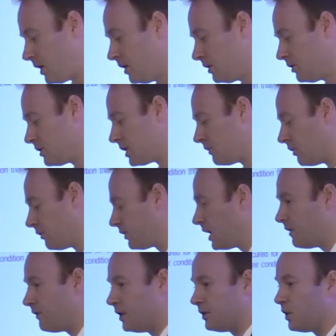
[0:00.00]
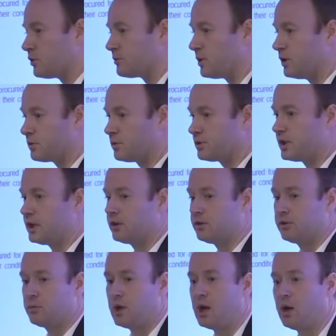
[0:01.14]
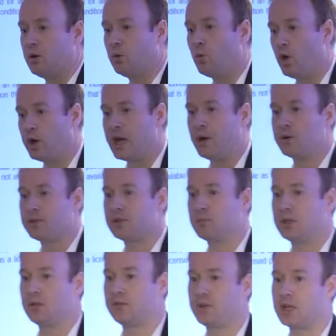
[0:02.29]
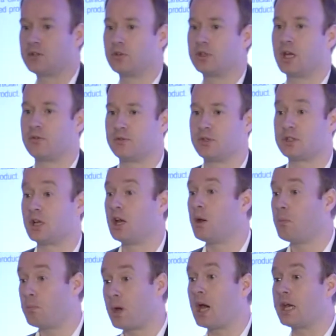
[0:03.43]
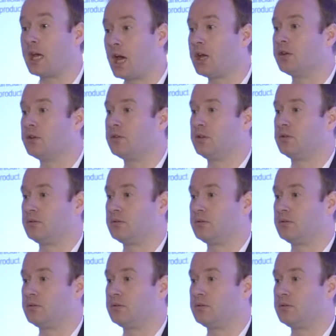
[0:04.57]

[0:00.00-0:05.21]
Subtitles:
Just to give you a flavour, those products will take us about 1 hour to manufacture on average, by hand.